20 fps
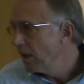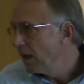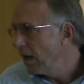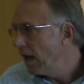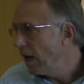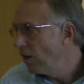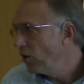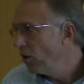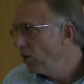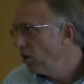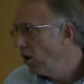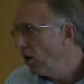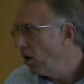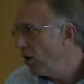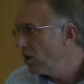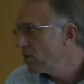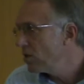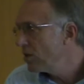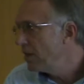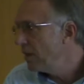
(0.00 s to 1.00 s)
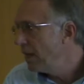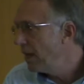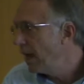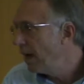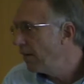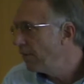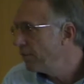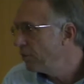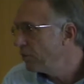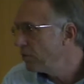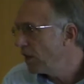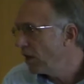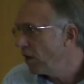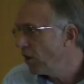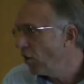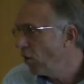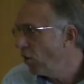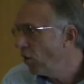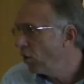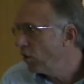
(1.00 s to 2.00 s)
Allow God's love to
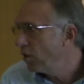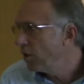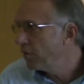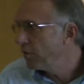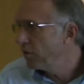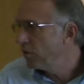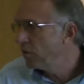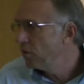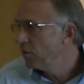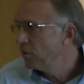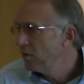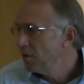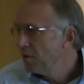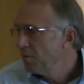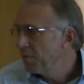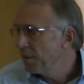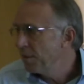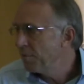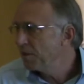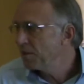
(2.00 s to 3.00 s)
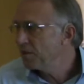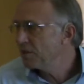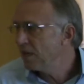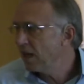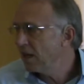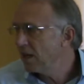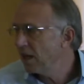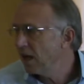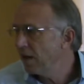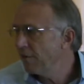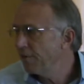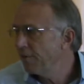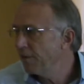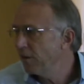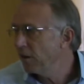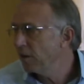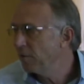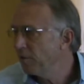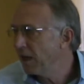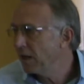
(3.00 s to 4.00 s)
take hold of you. People say they are
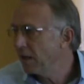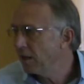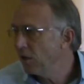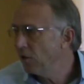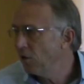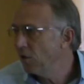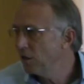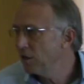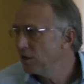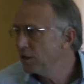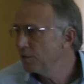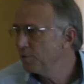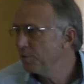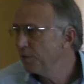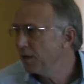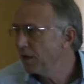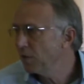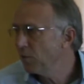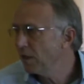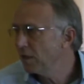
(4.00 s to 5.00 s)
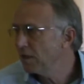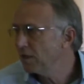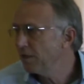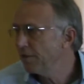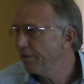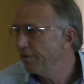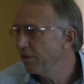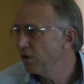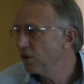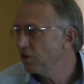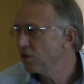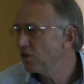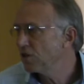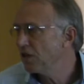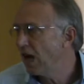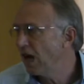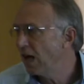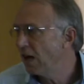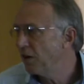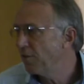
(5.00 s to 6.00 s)
filled by the Holy Spirit. What is the first
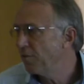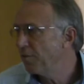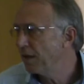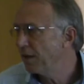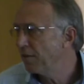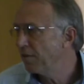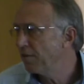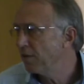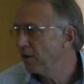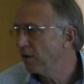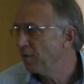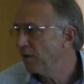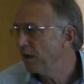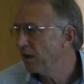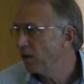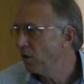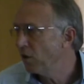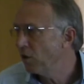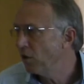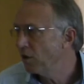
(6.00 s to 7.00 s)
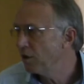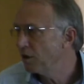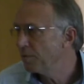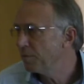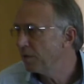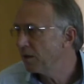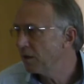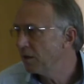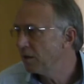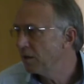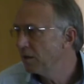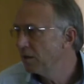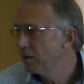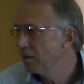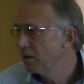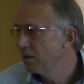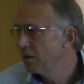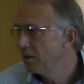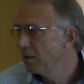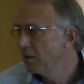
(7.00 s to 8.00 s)
sign of being filled by the Holy Spirit?
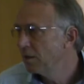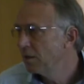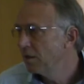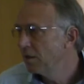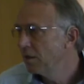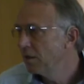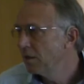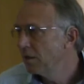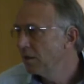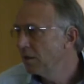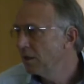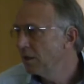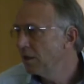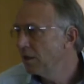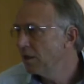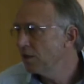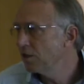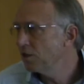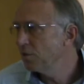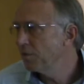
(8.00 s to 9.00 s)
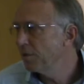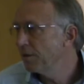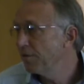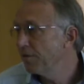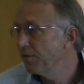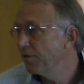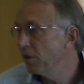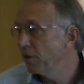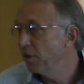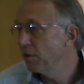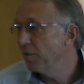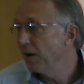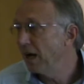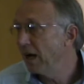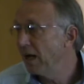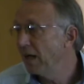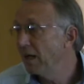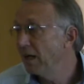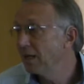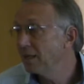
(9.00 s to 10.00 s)
Is to be filled
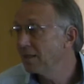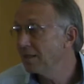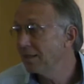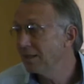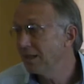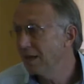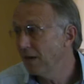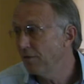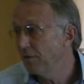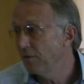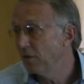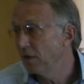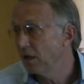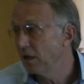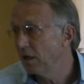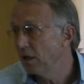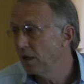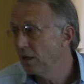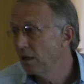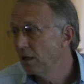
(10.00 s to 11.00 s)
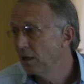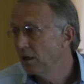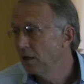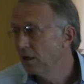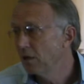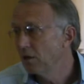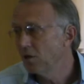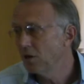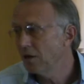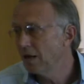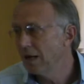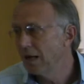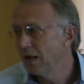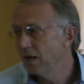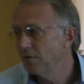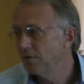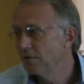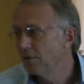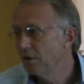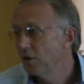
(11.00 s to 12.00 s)
by, listen carefully, not
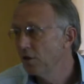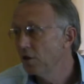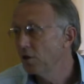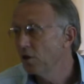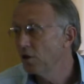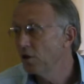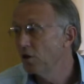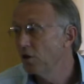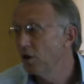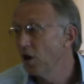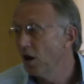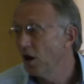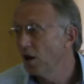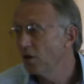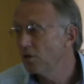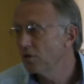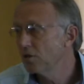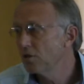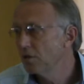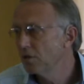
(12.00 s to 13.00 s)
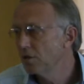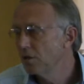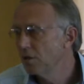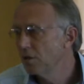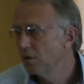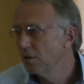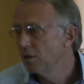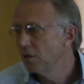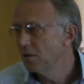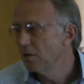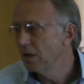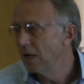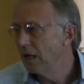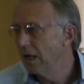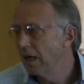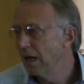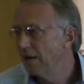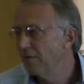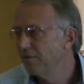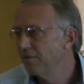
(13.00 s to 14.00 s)
love, God's
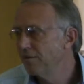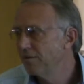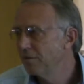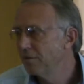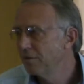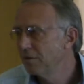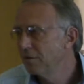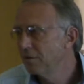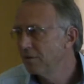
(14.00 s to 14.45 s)
love.